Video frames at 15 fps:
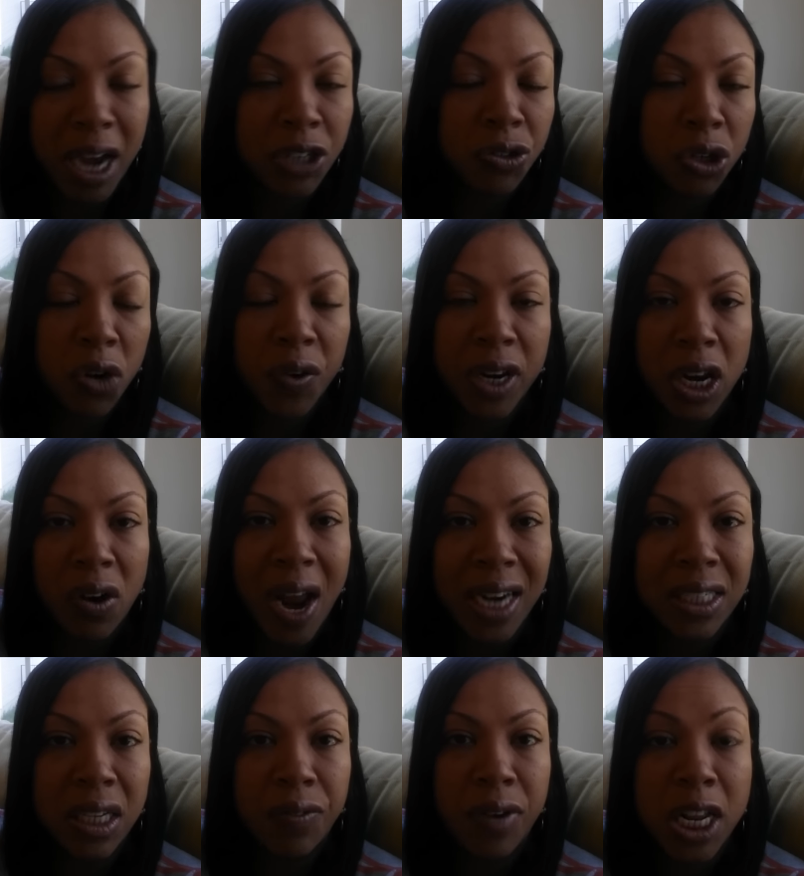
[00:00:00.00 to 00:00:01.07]
extracurricular
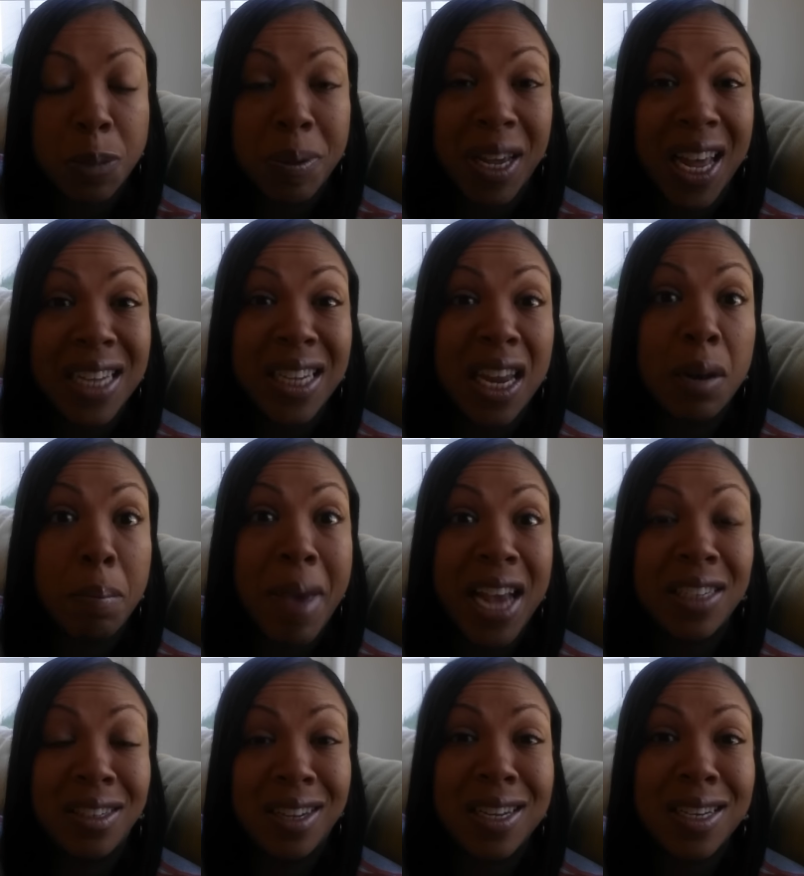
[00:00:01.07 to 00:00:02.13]
activities because it
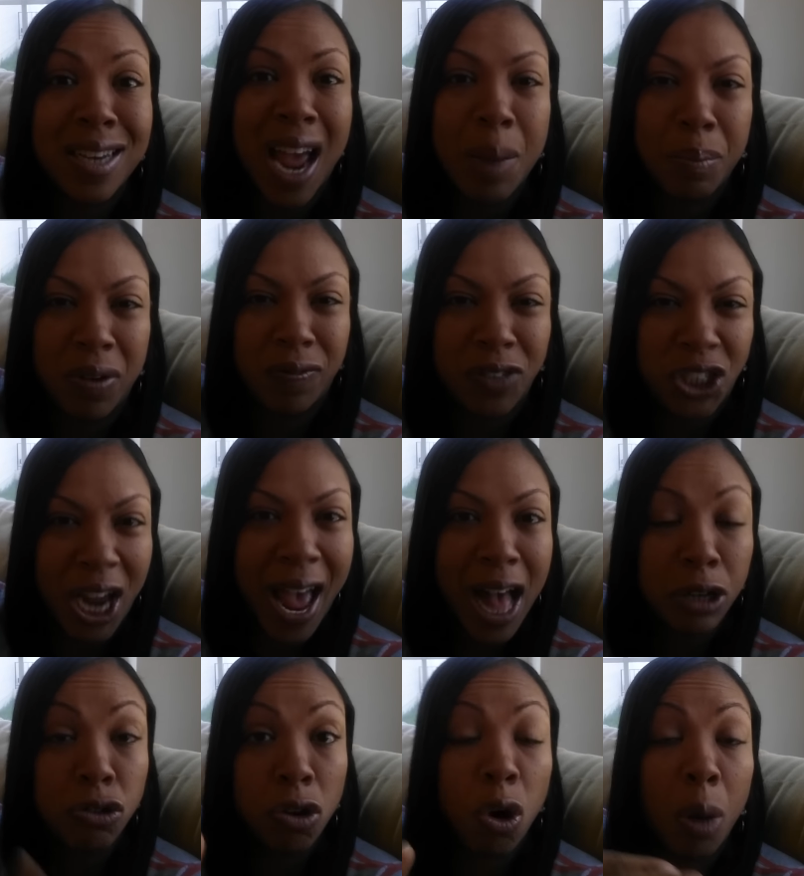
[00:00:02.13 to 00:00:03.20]
makes this type of
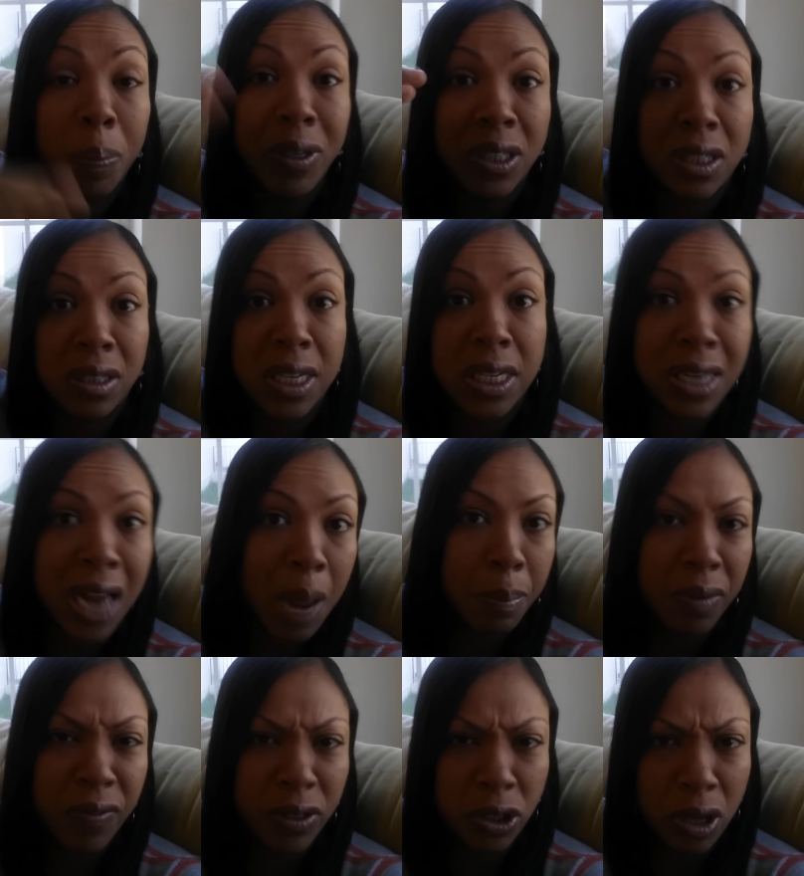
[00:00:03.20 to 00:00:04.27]
child grow up into this
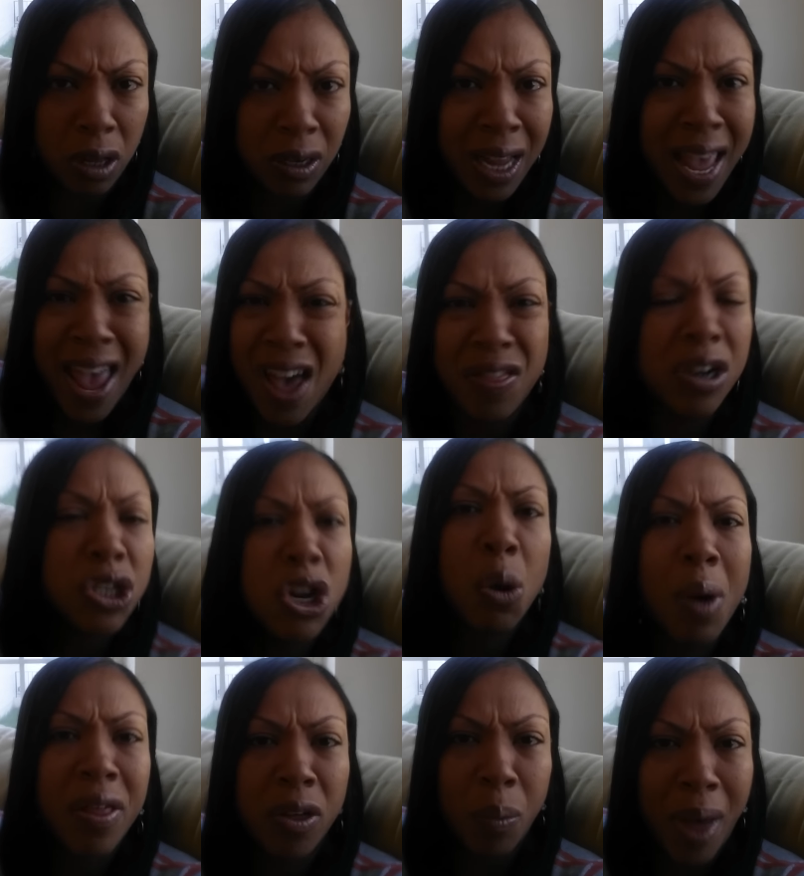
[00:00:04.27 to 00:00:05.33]
type of adult. And there's
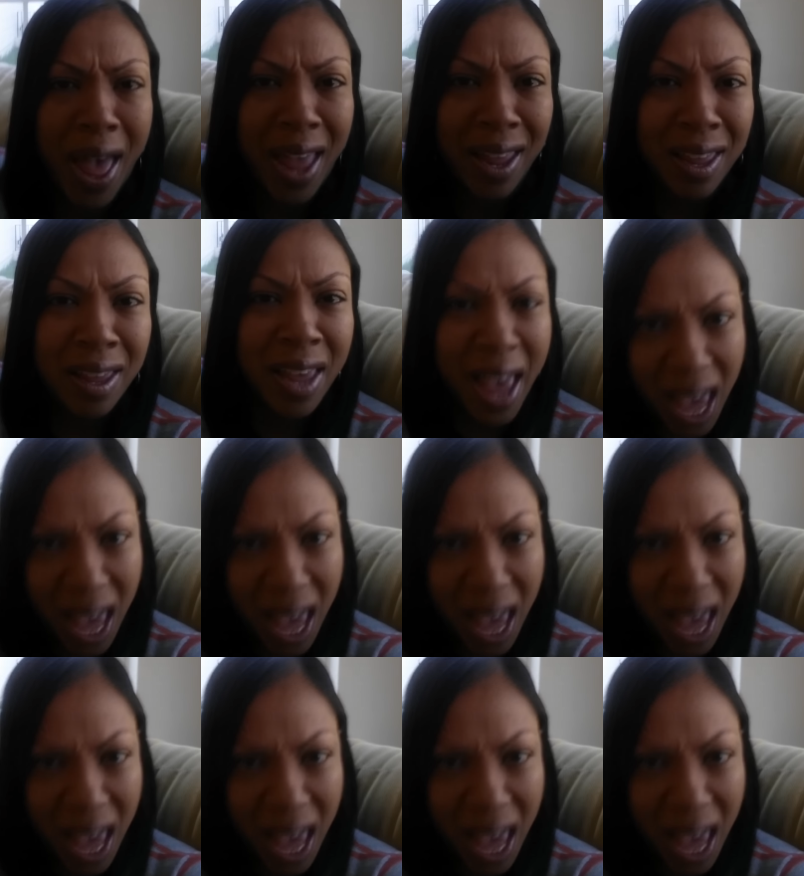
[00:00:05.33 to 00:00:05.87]
no other way.